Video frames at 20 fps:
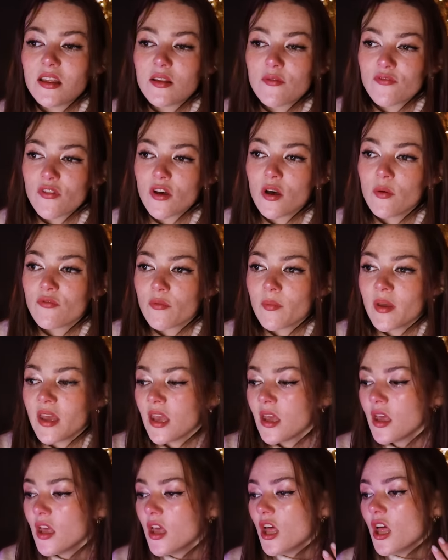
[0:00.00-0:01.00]
in the film for
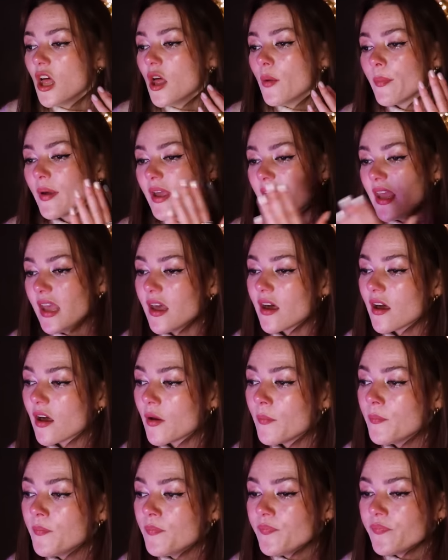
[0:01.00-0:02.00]
me. But
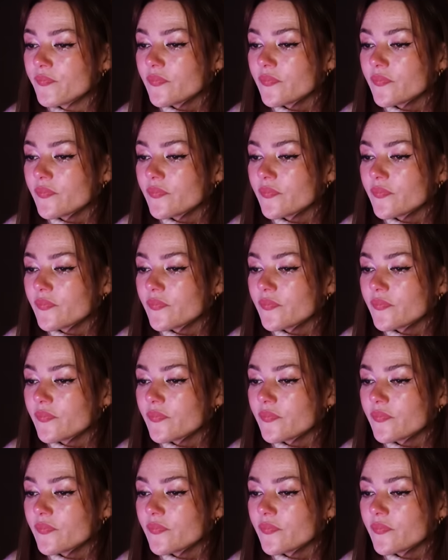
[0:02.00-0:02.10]
here,